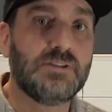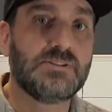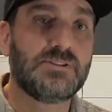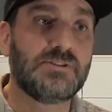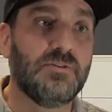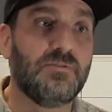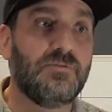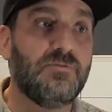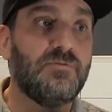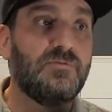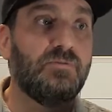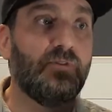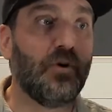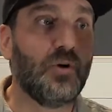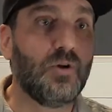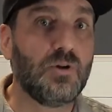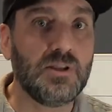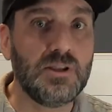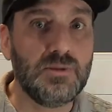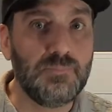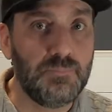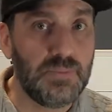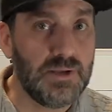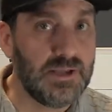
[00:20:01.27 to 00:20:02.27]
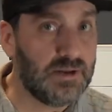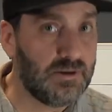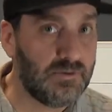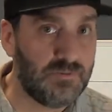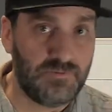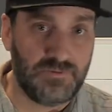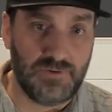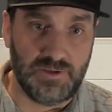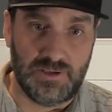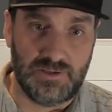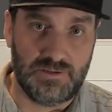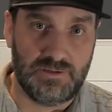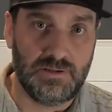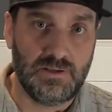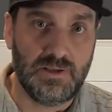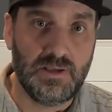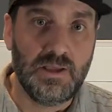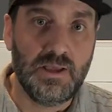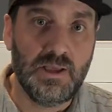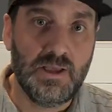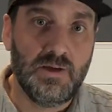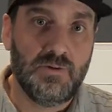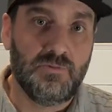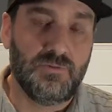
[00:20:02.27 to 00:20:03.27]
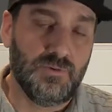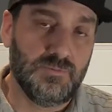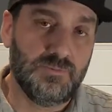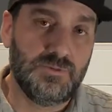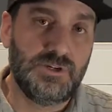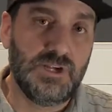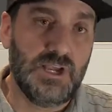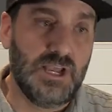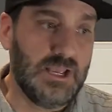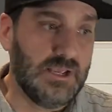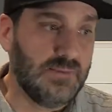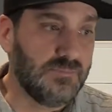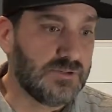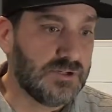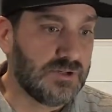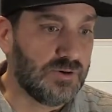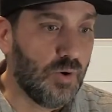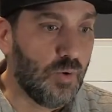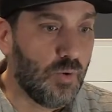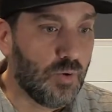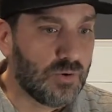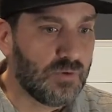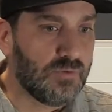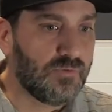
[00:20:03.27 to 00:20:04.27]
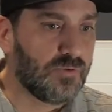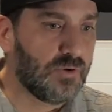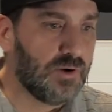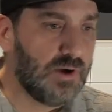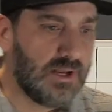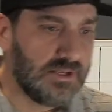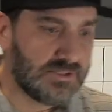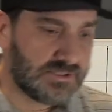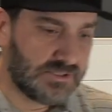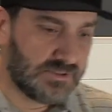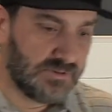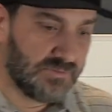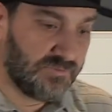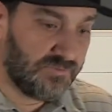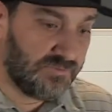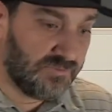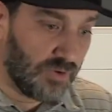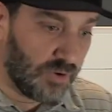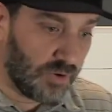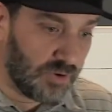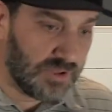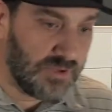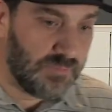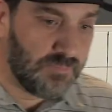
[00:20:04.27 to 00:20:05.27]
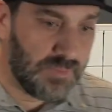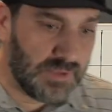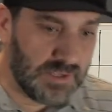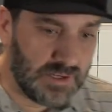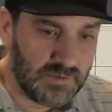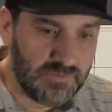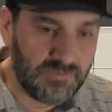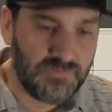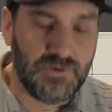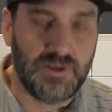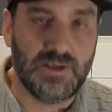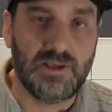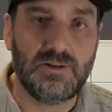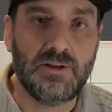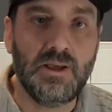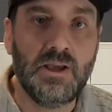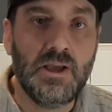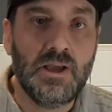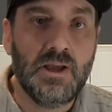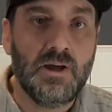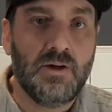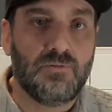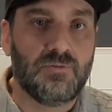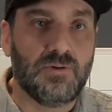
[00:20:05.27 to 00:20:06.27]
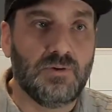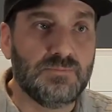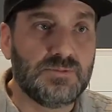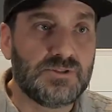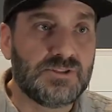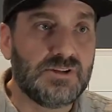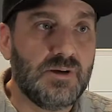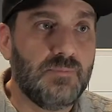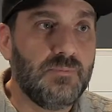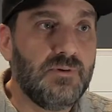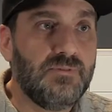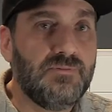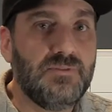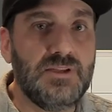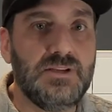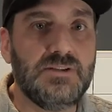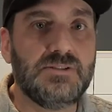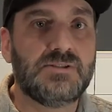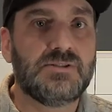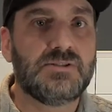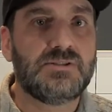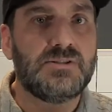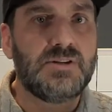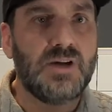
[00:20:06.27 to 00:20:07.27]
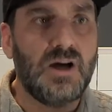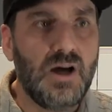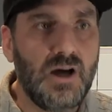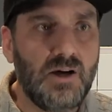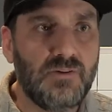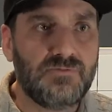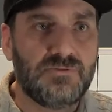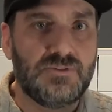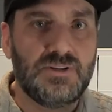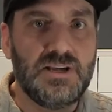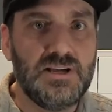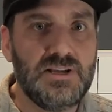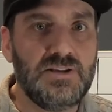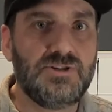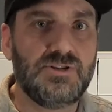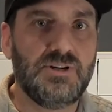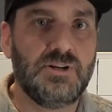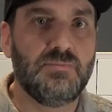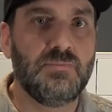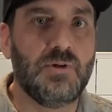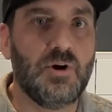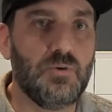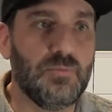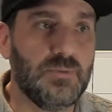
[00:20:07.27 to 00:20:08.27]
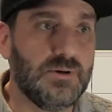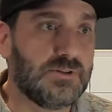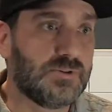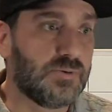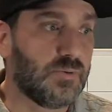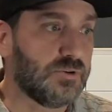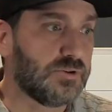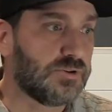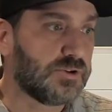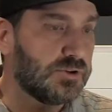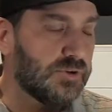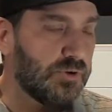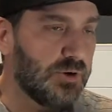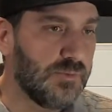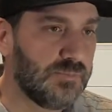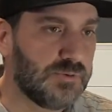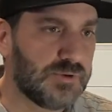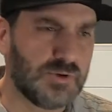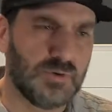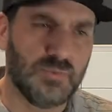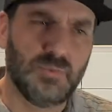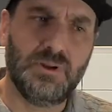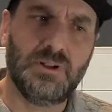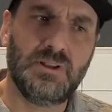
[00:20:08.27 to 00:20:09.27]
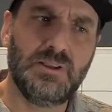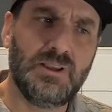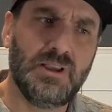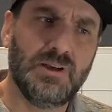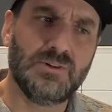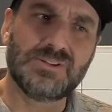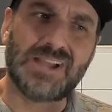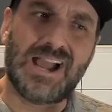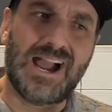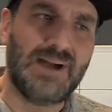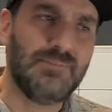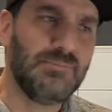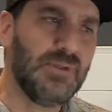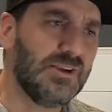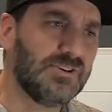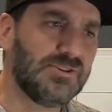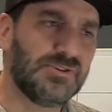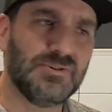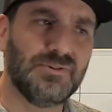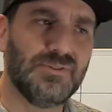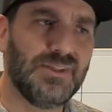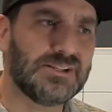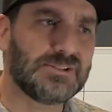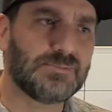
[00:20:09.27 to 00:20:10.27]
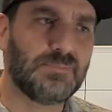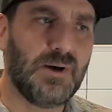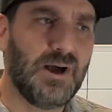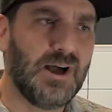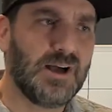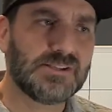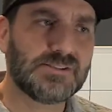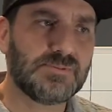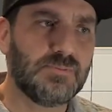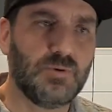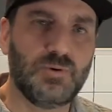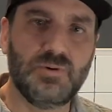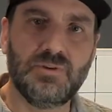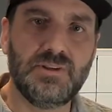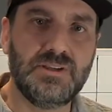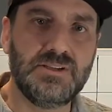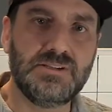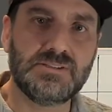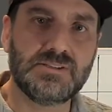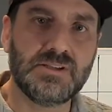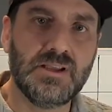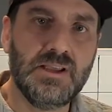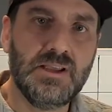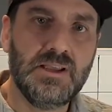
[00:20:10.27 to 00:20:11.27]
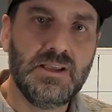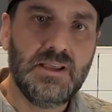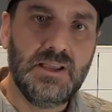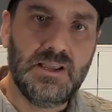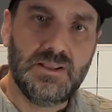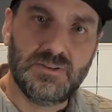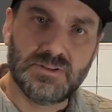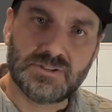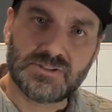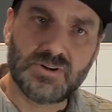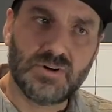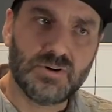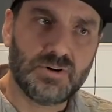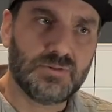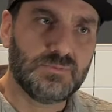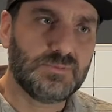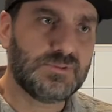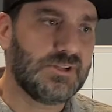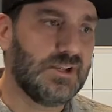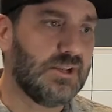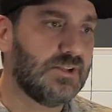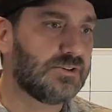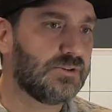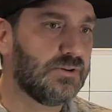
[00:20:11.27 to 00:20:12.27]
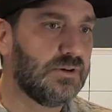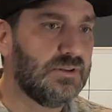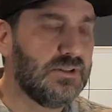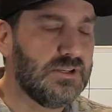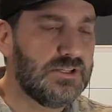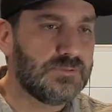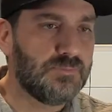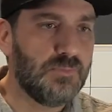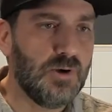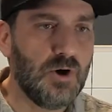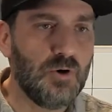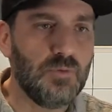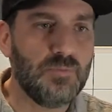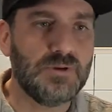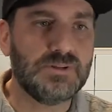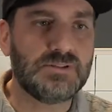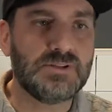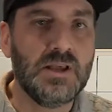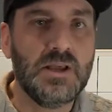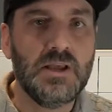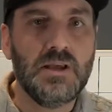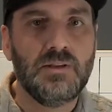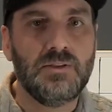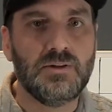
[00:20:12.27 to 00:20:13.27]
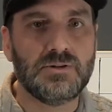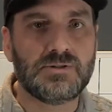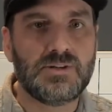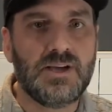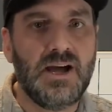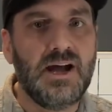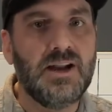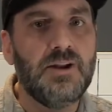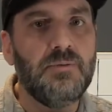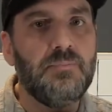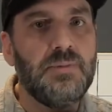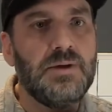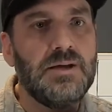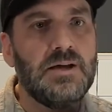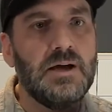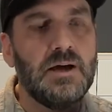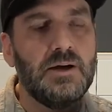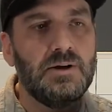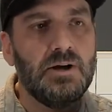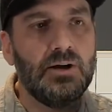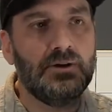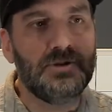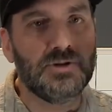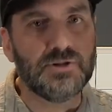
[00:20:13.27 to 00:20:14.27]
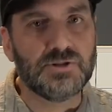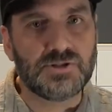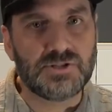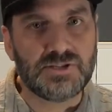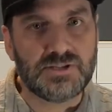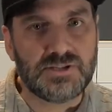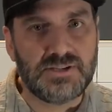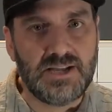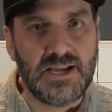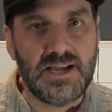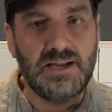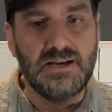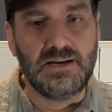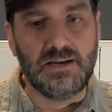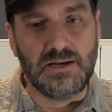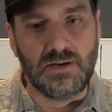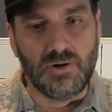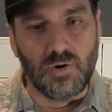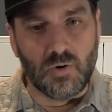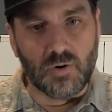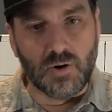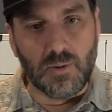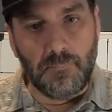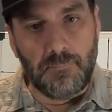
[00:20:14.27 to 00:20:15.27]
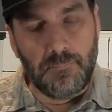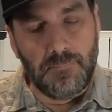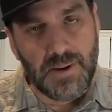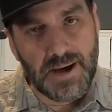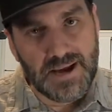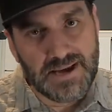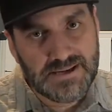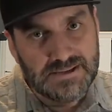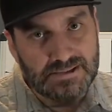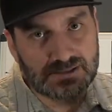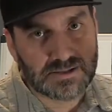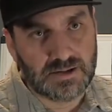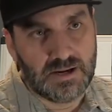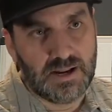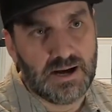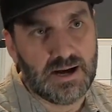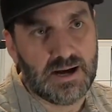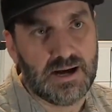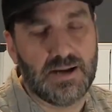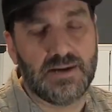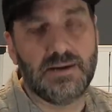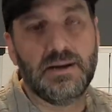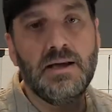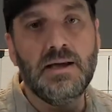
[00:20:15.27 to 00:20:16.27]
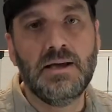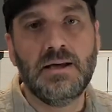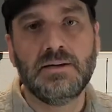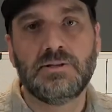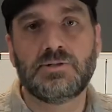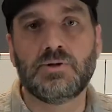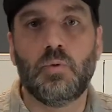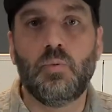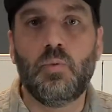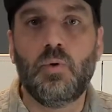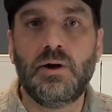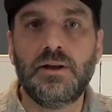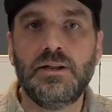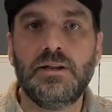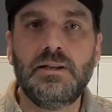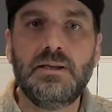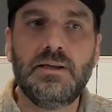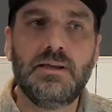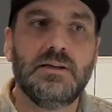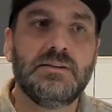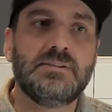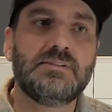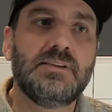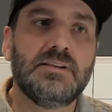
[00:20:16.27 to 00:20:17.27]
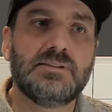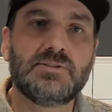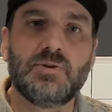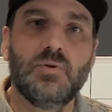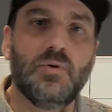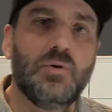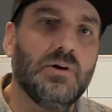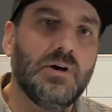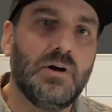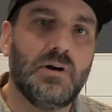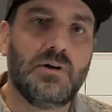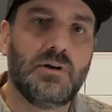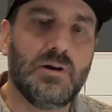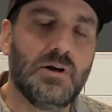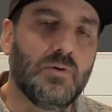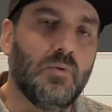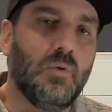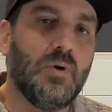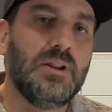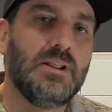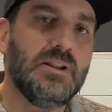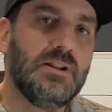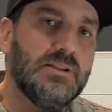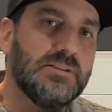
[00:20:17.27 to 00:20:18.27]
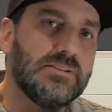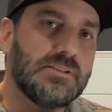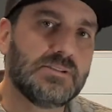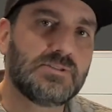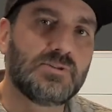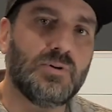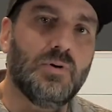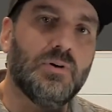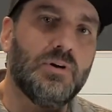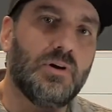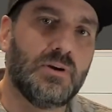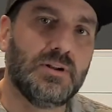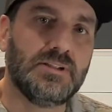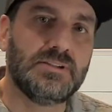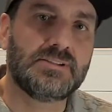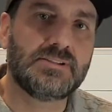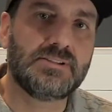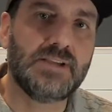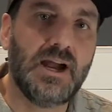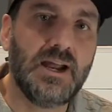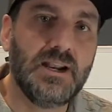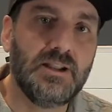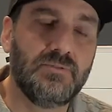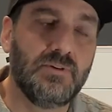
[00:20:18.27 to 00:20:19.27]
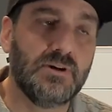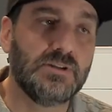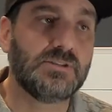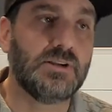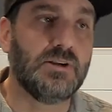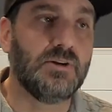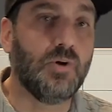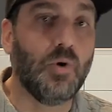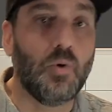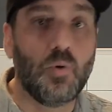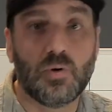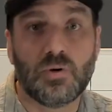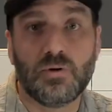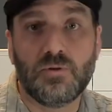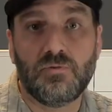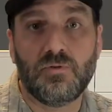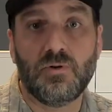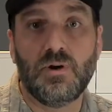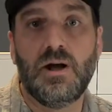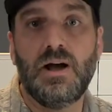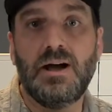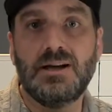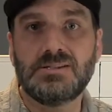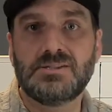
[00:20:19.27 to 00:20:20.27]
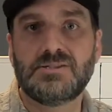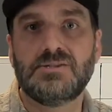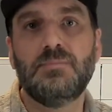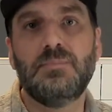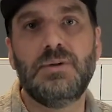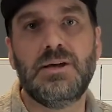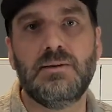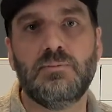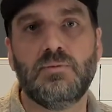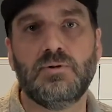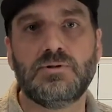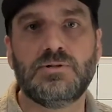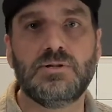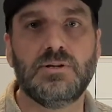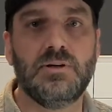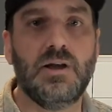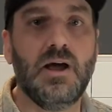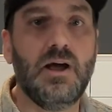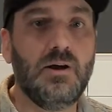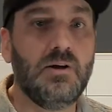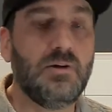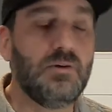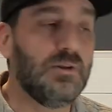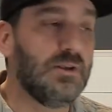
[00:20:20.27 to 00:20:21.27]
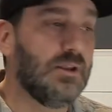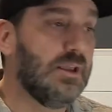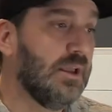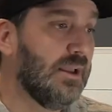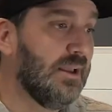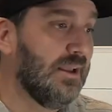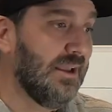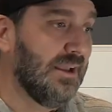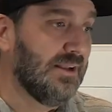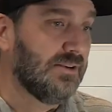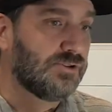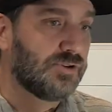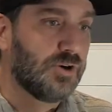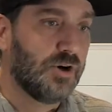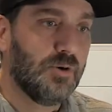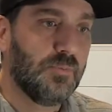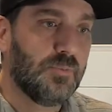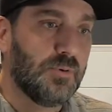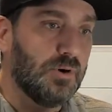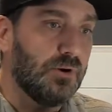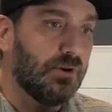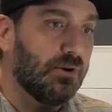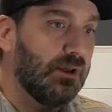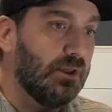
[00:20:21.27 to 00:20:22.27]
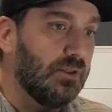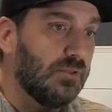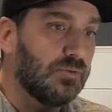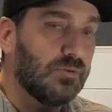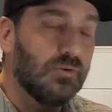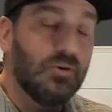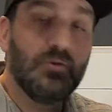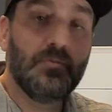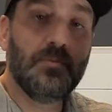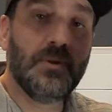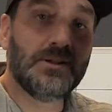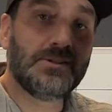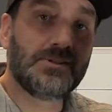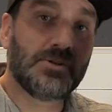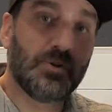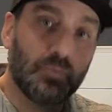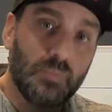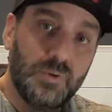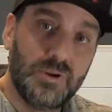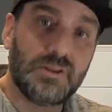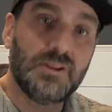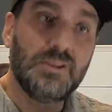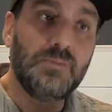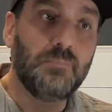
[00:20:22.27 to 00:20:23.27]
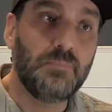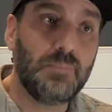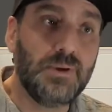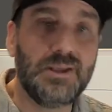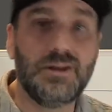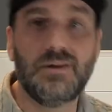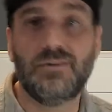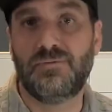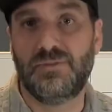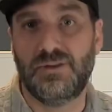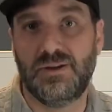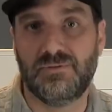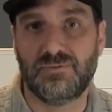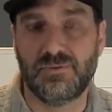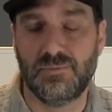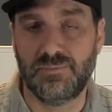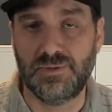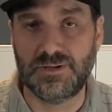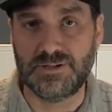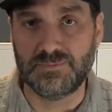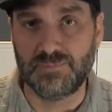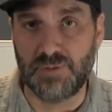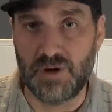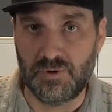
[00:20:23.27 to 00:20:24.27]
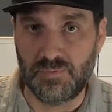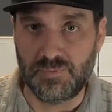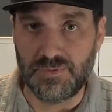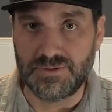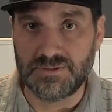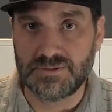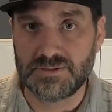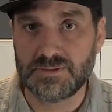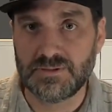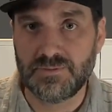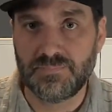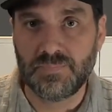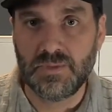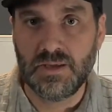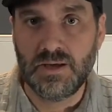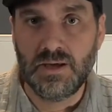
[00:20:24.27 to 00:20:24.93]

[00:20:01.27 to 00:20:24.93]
us to fully benefit from James, in order for us to fully benefit from some of these tough teaching moments where scripture really goes, I'm not sure that's possible in the circumstance or in these moments, there's got to be an understanding or a baseline to what it is that's going on, or what it is that's going on inside of us, in order for us to be able to not only interpret or get through, but to really benefit from these moments.